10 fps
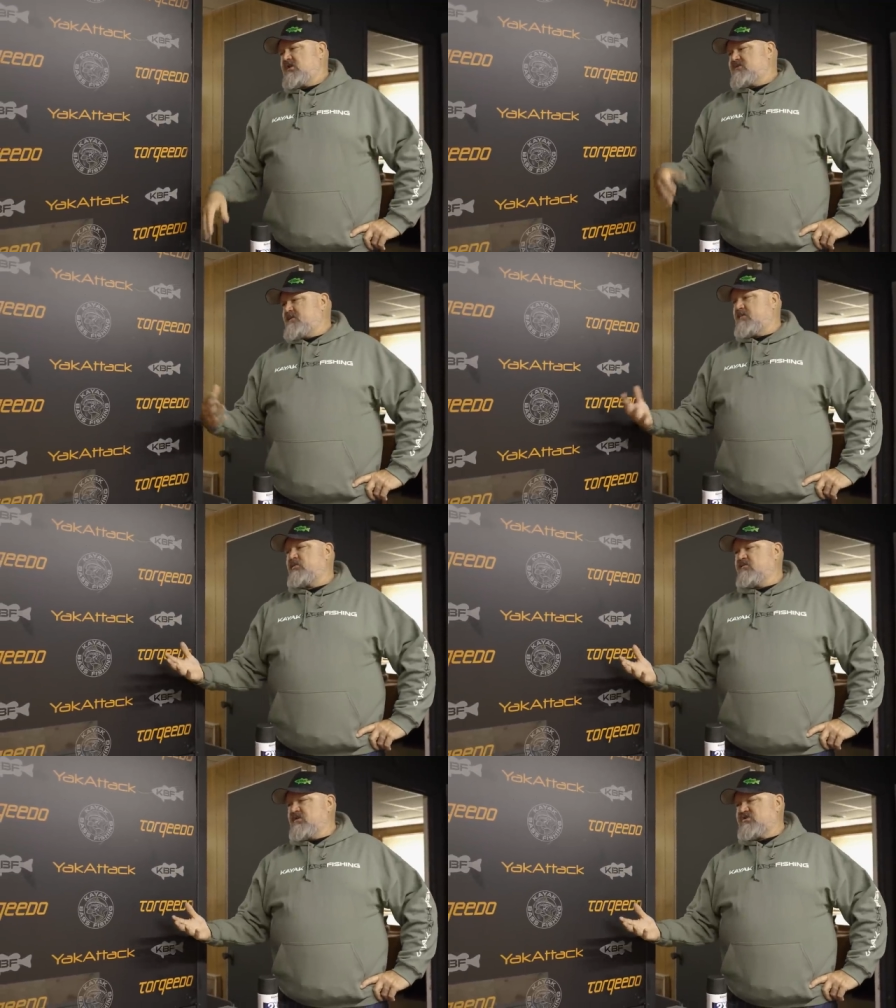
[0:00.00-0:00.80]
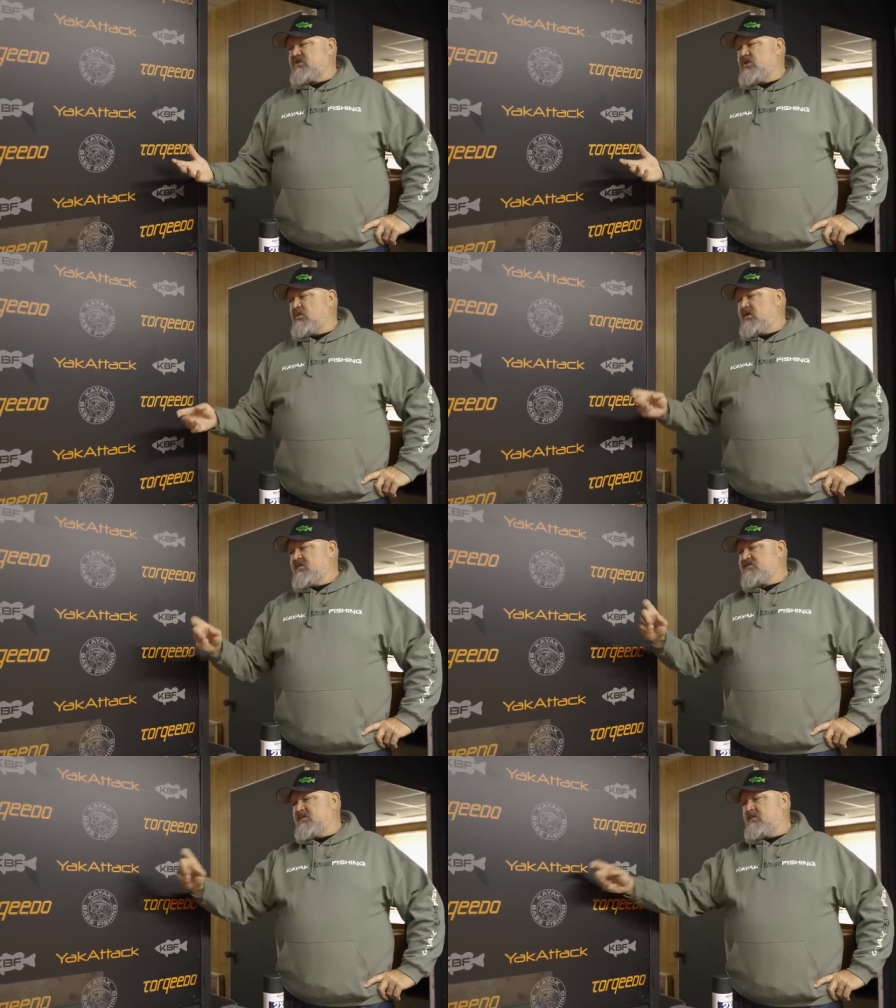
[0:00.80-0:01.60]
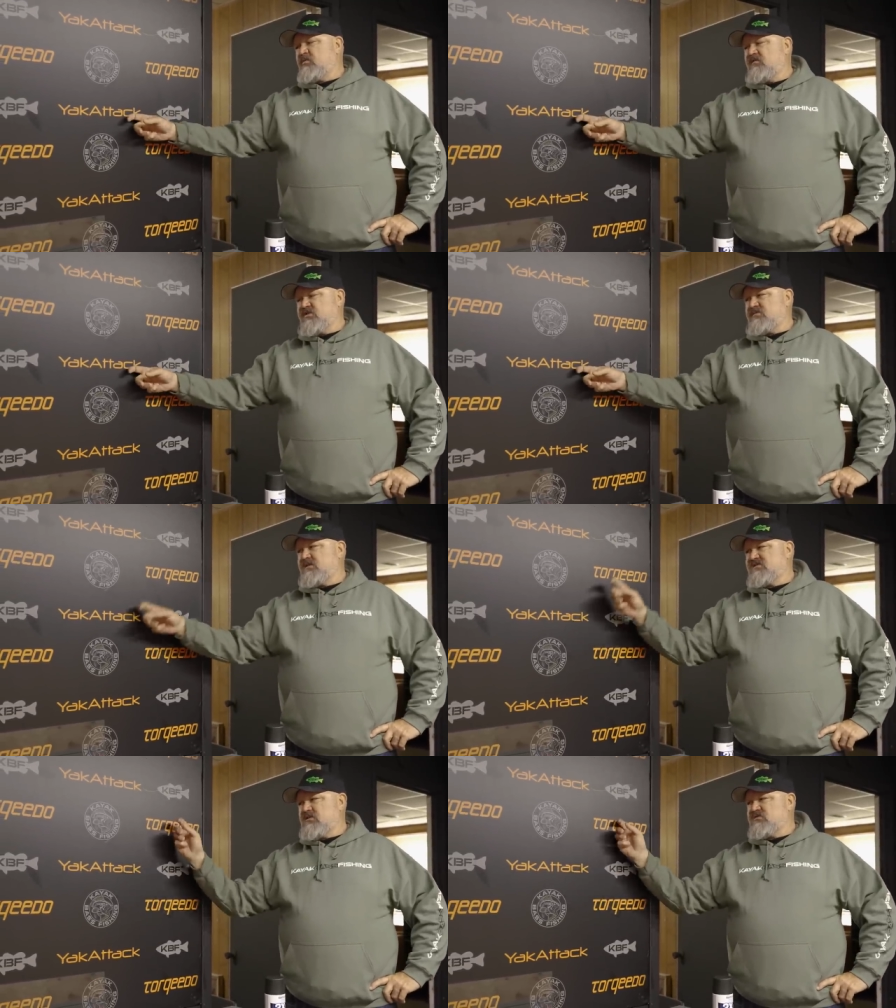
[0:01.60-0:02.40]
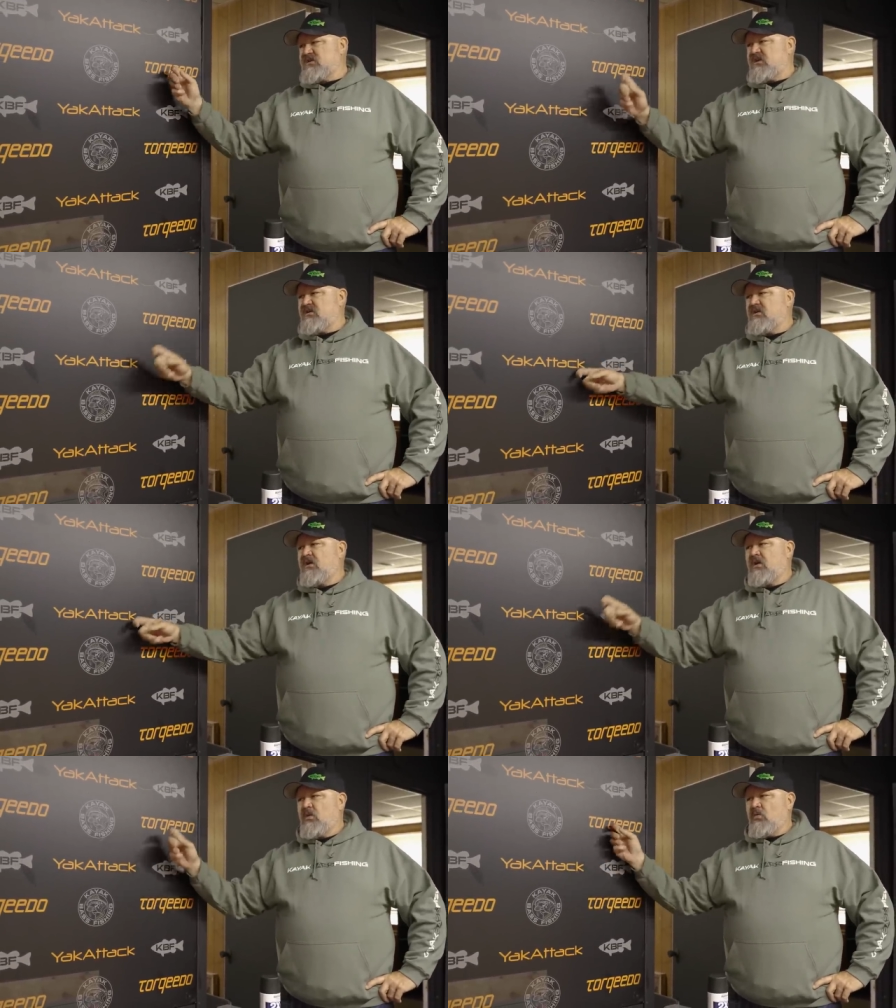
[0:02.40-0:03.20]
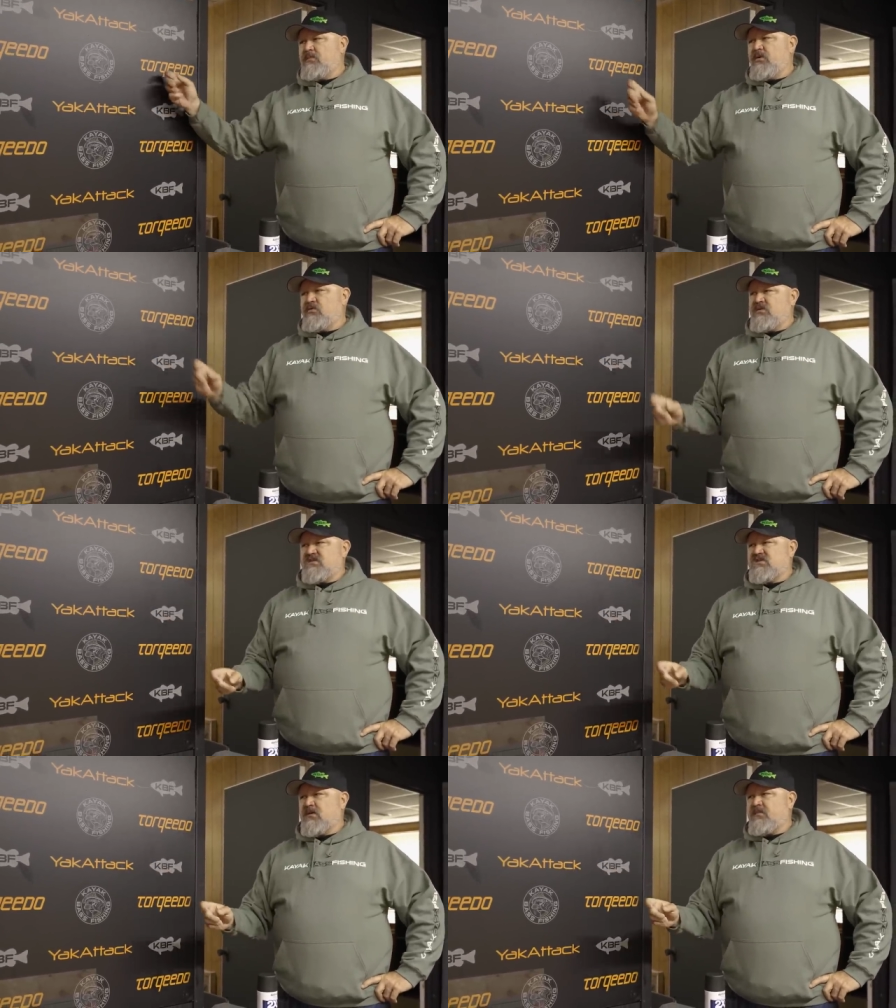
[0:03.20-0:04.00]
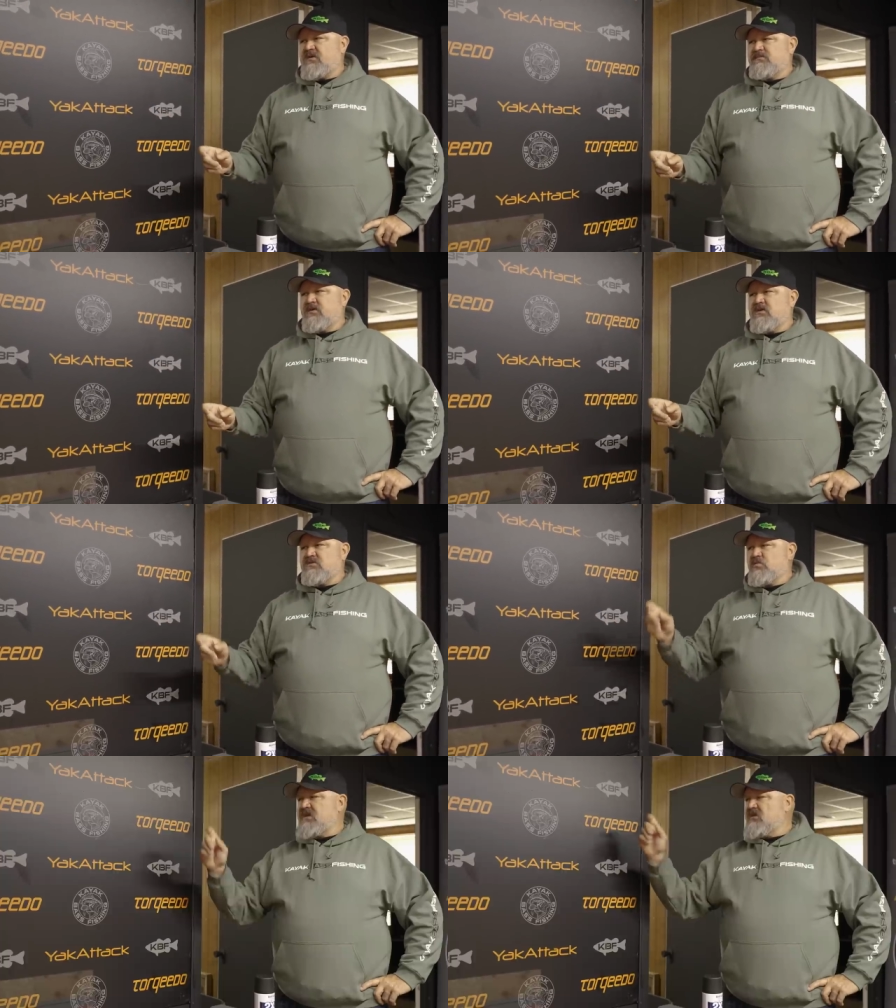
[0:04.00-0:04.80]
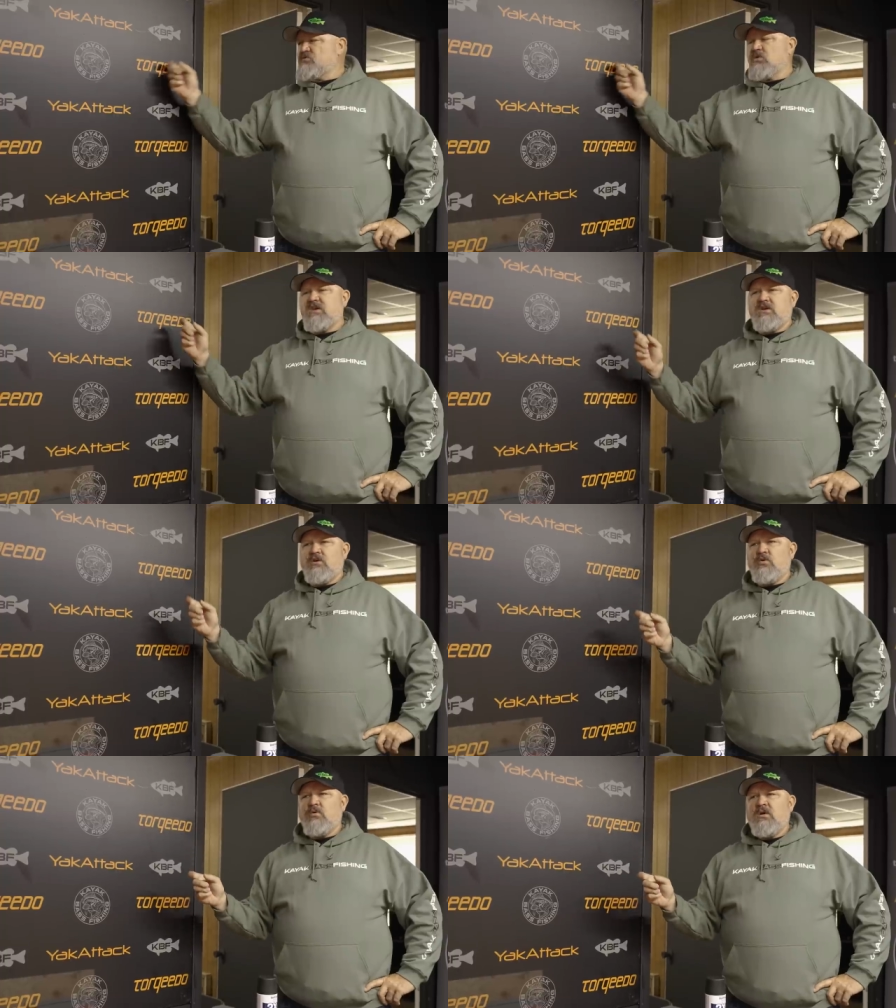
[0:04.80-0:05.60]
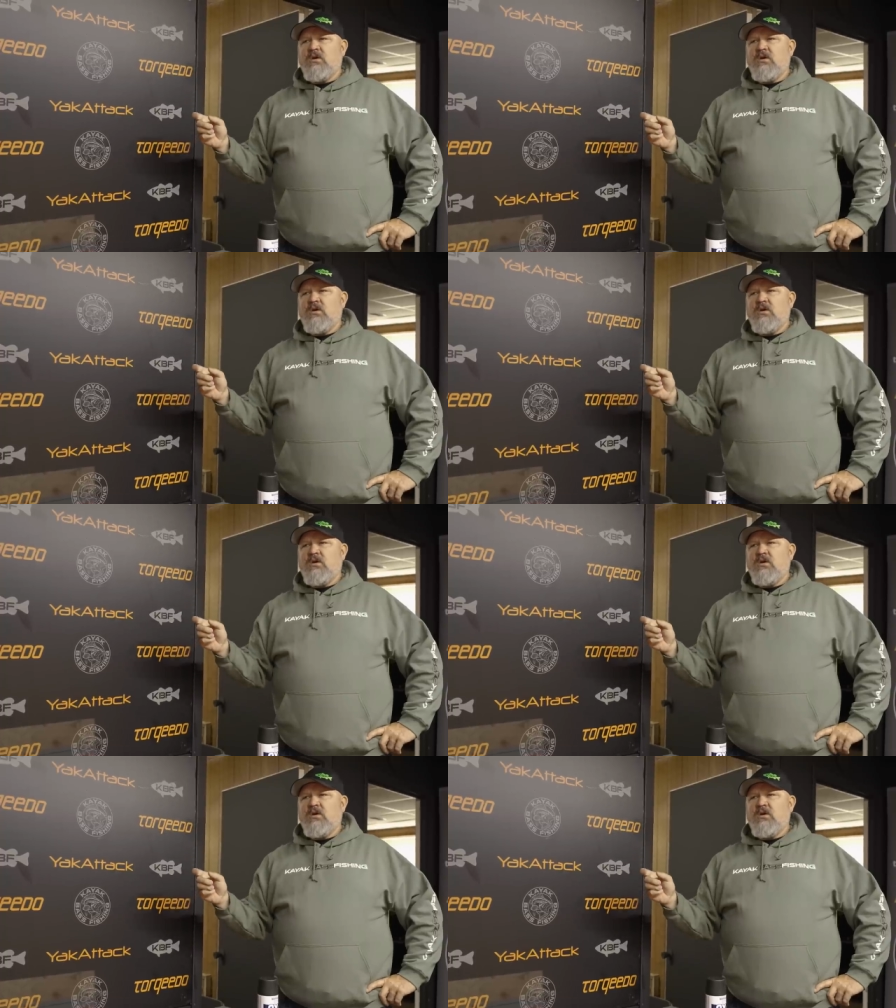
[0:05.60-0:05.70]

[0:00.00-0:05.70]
It's been a privilege to know him, and it's been a privilege to be associated with both of these companies because without Torqeedo,